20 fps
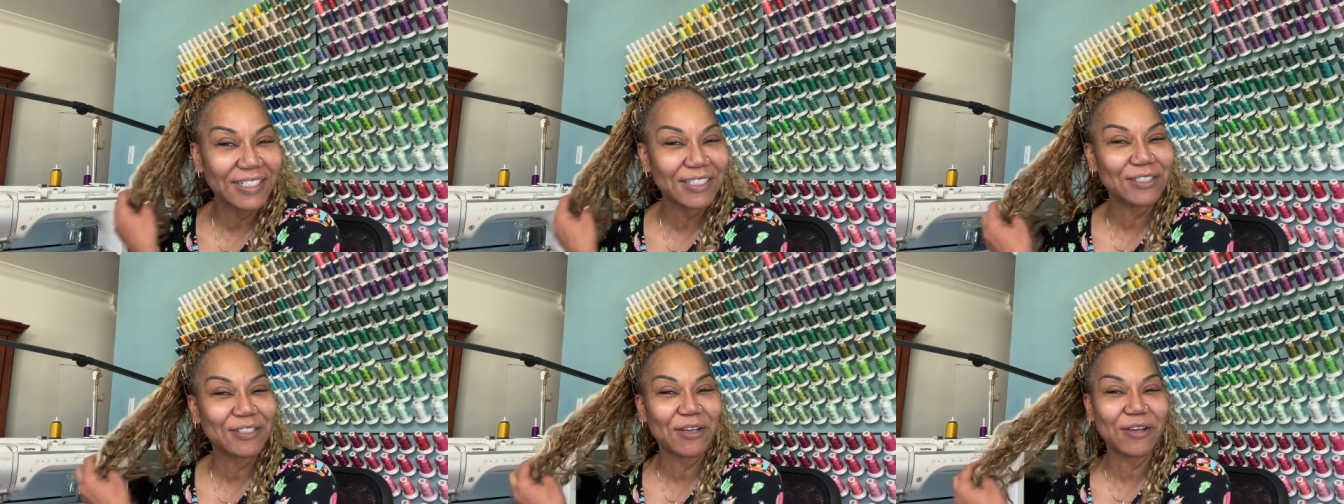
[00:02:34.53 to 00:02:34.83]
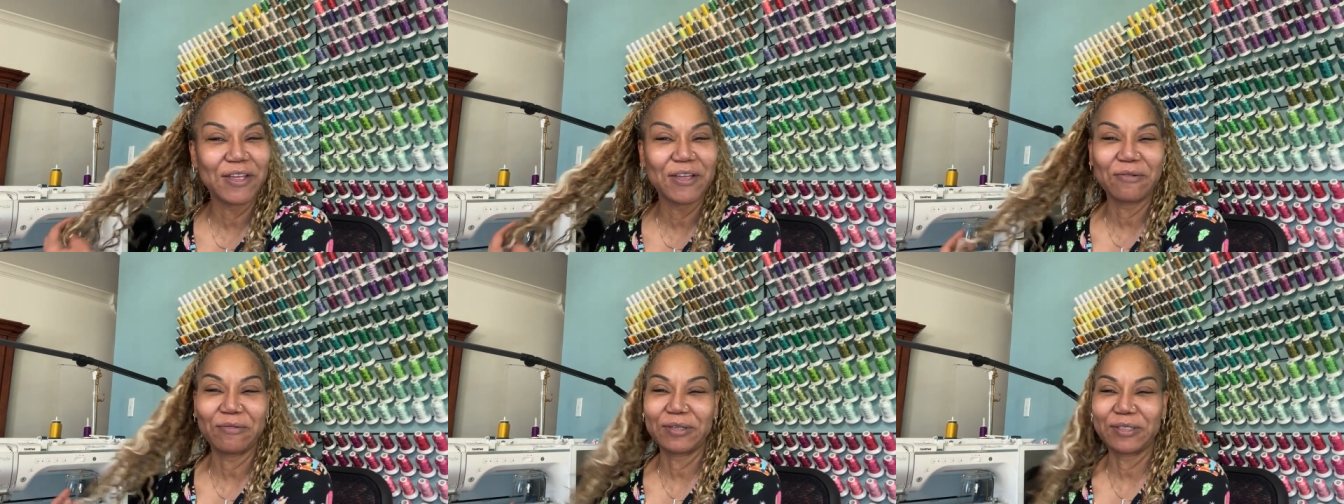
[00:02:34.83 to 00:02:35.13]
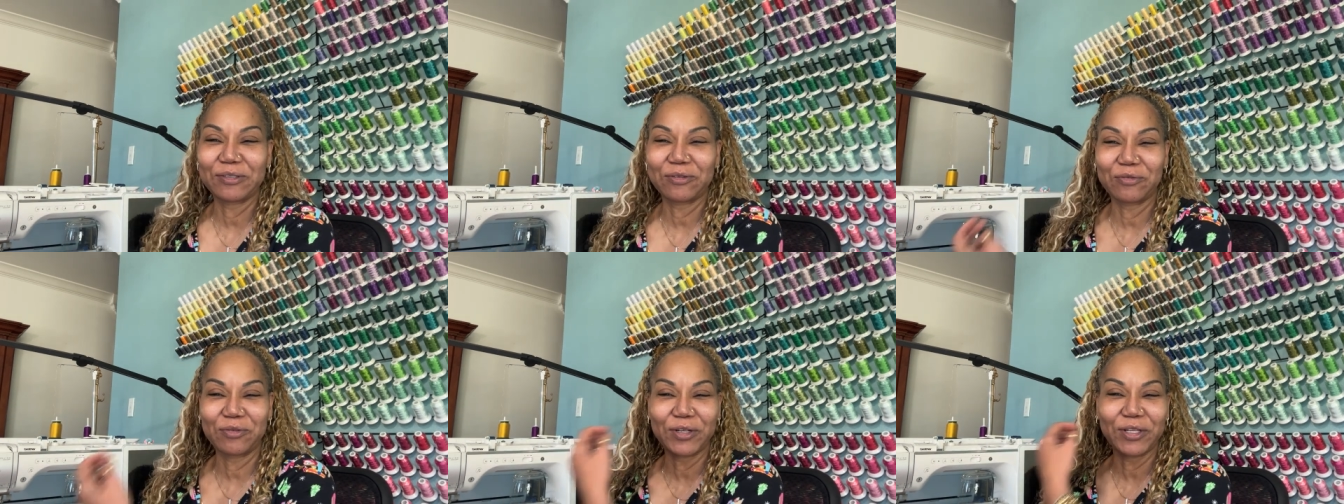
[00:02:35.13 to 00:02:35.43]
So it
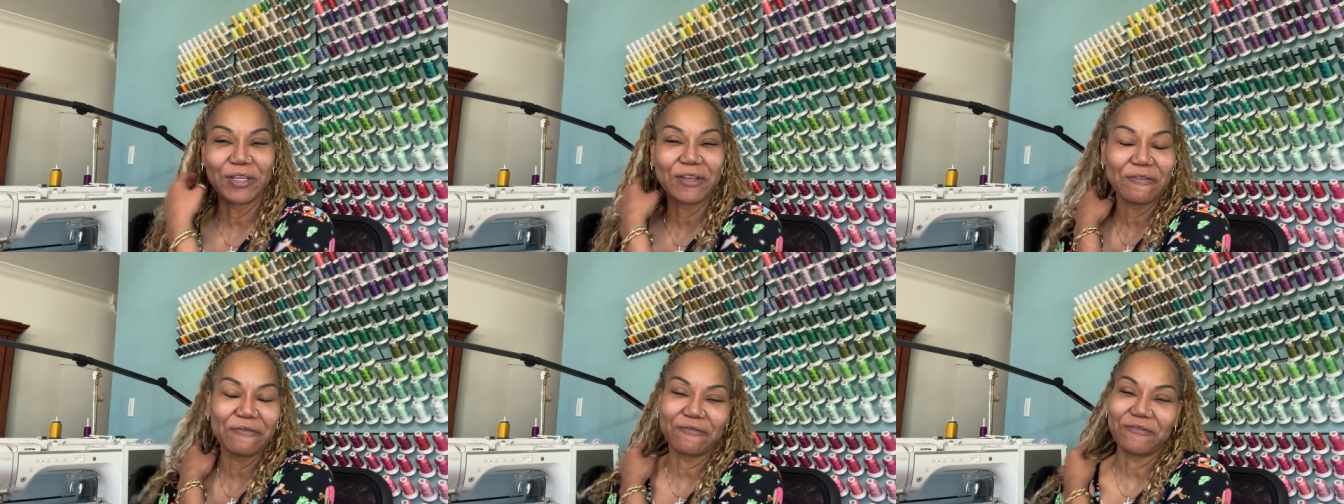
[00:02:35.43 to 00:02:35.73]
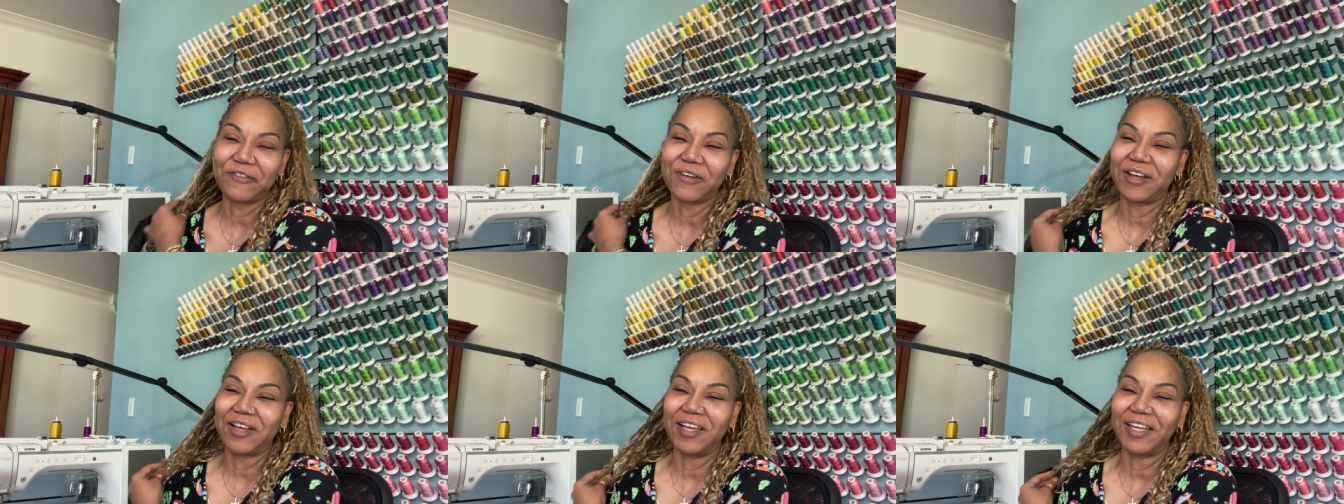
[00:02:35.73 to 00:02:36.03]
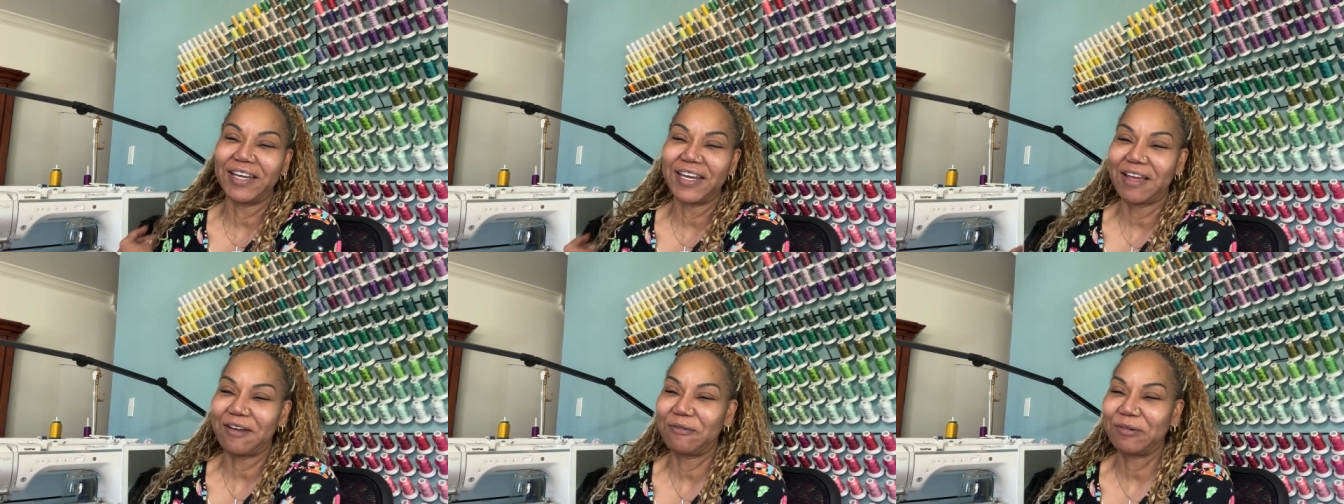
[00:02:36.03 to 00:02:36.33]
was really
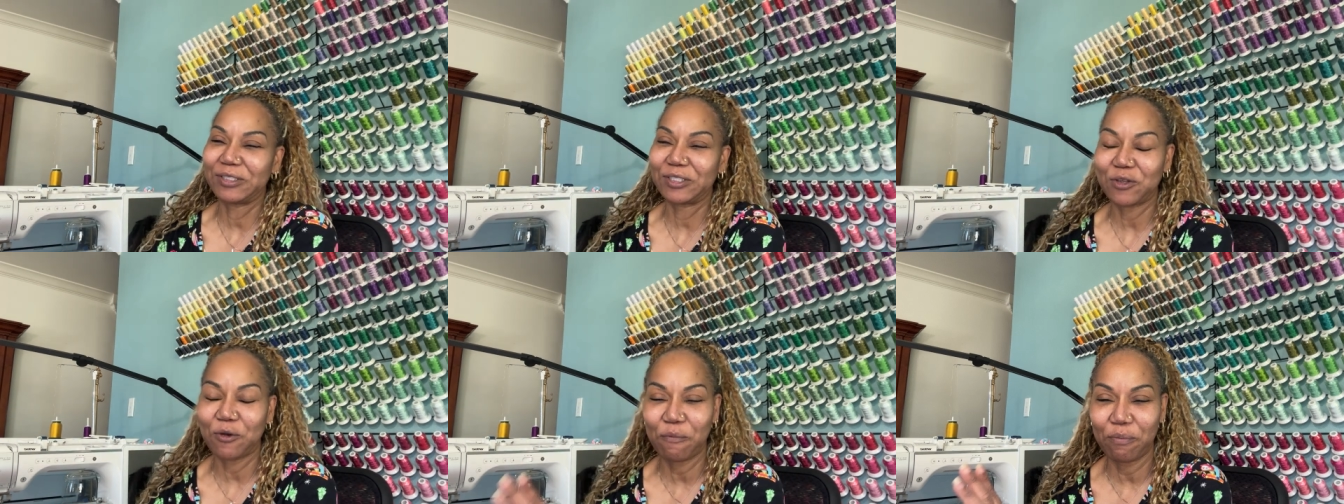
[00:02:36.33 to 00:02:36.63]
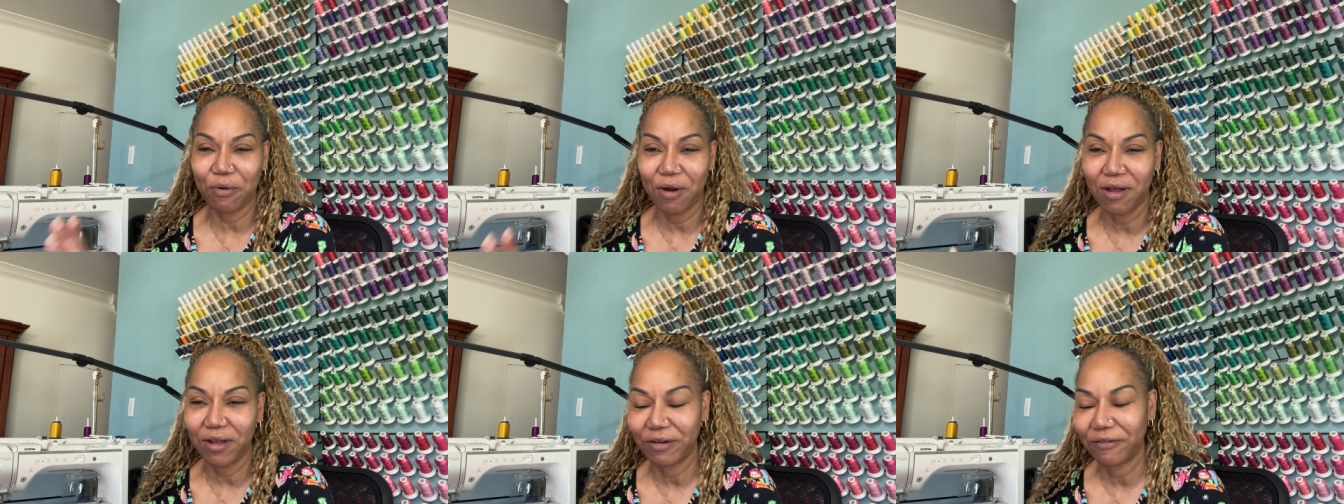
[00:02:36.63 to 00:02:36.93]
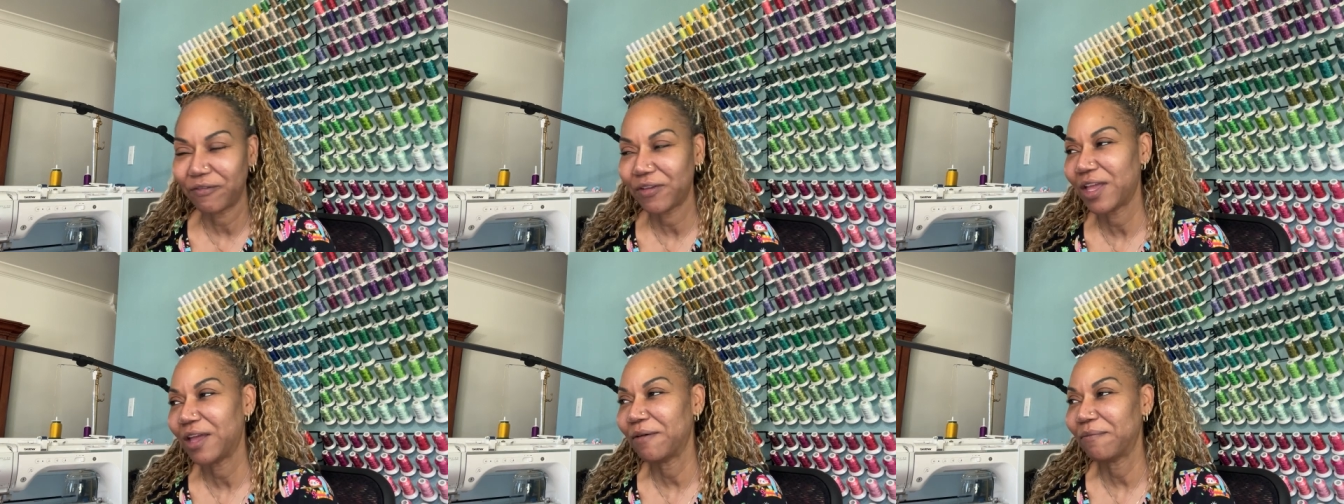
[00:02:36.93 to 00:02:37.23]
fun. I was so proud
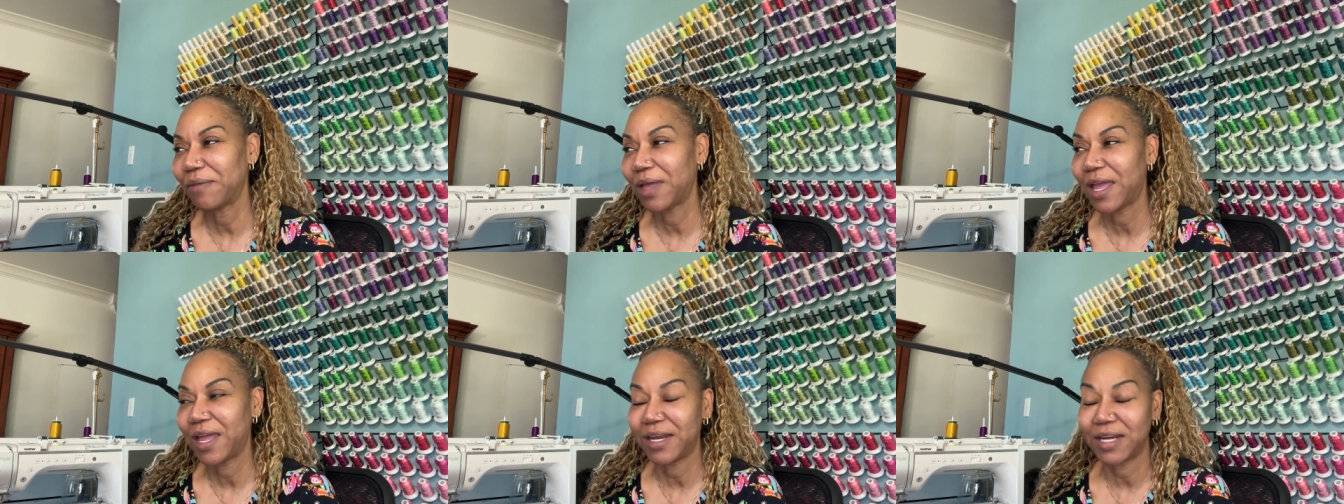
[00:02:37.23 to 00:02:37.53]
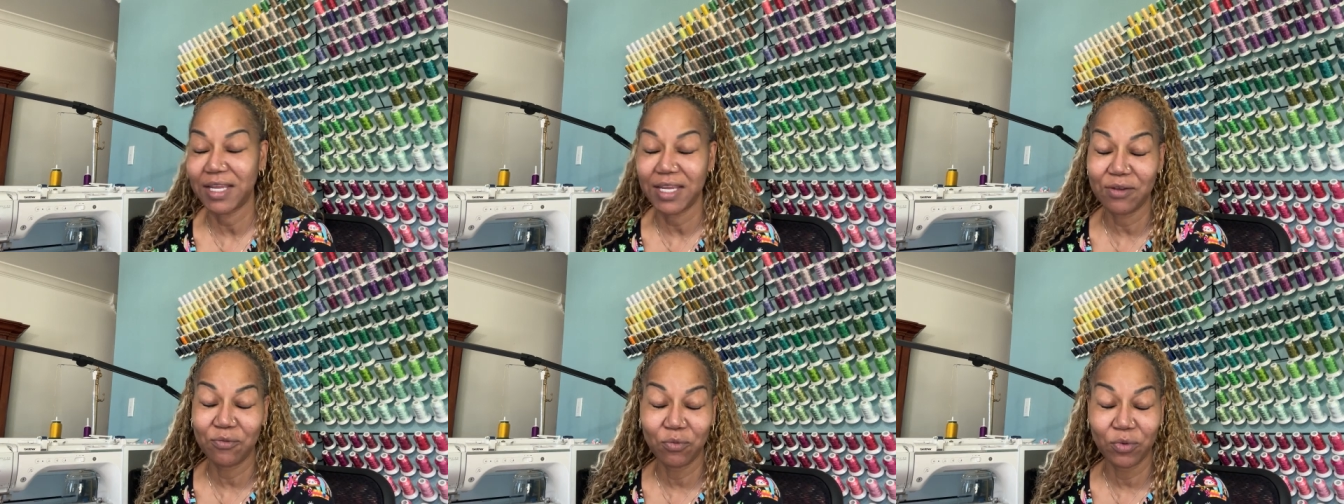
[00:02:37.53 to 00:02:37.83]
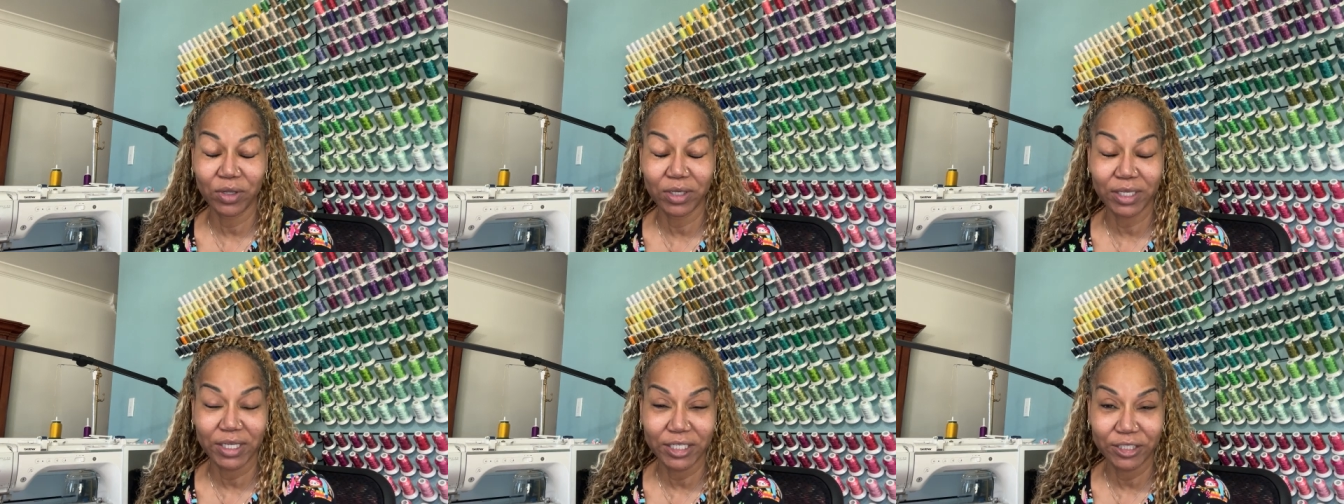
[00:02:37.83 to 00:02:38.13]
of him, and he
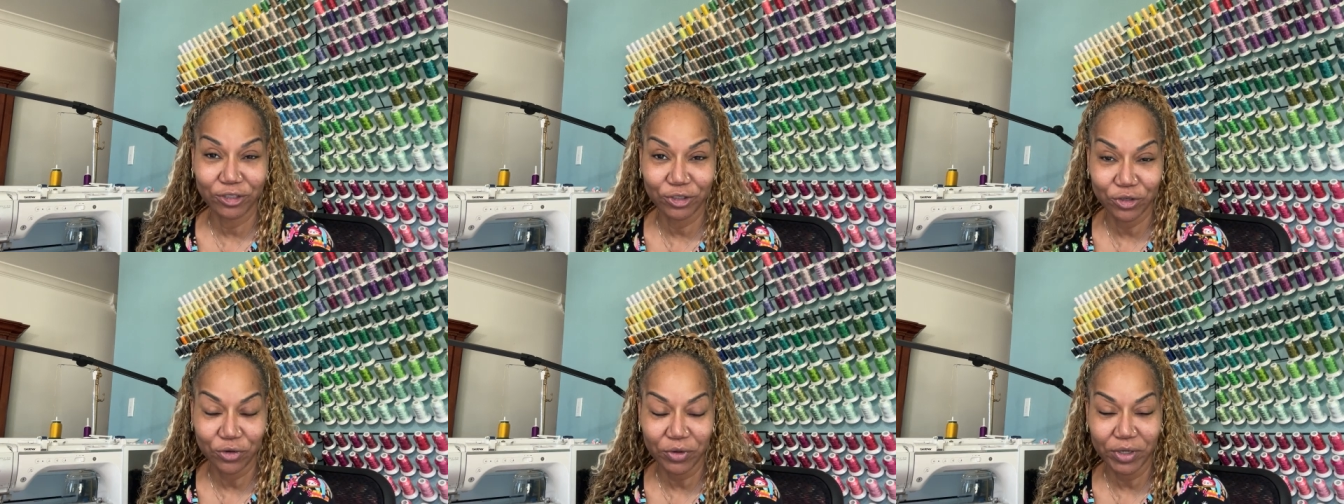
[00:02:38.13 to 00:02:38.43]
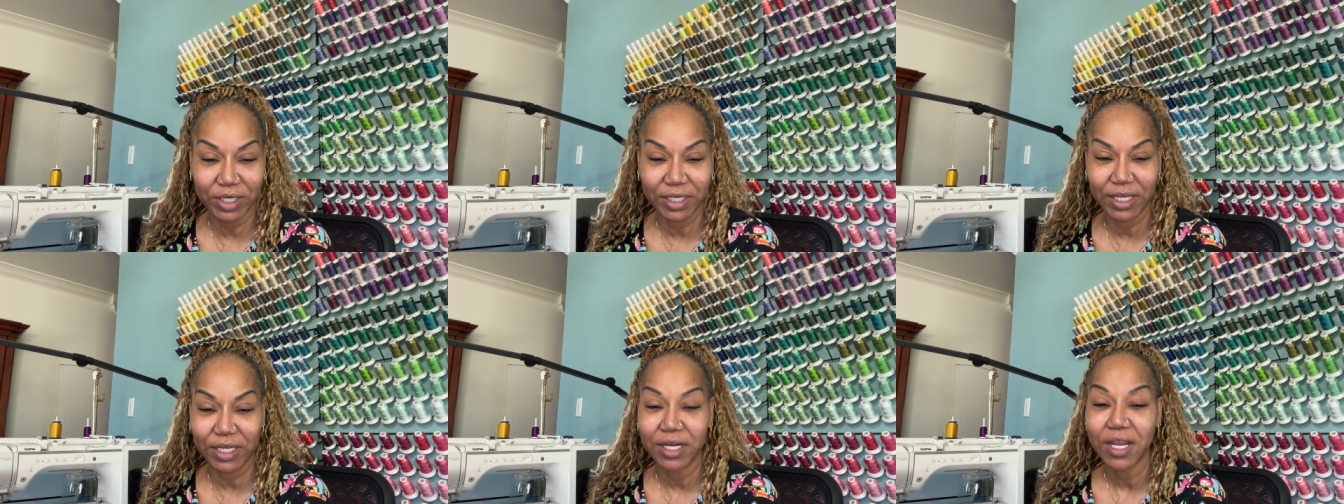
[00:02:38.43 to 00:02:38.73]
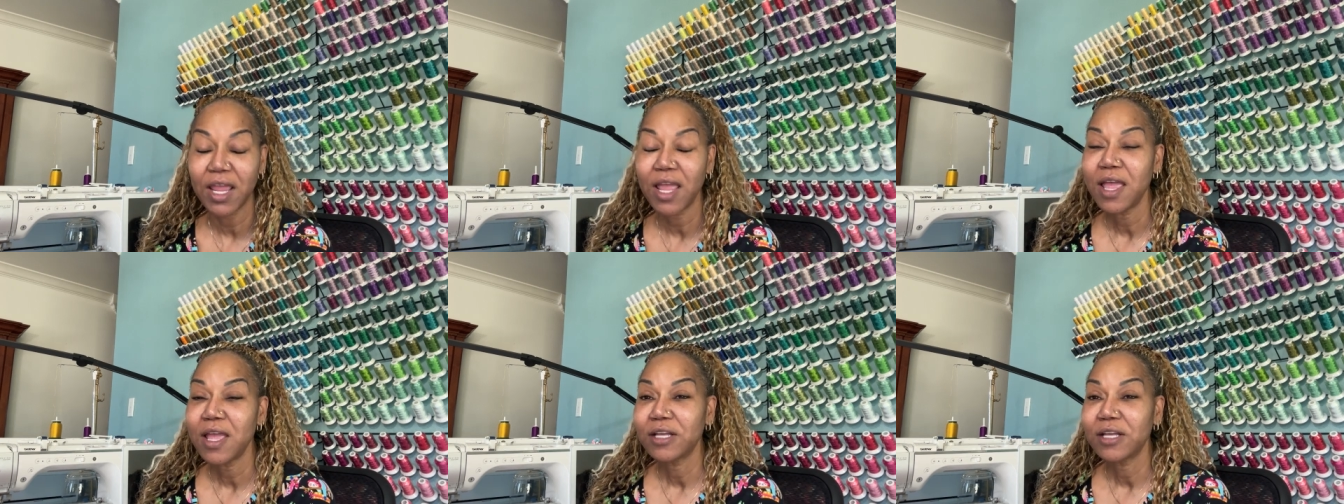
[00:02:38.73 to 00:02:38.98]
really enjoyed it.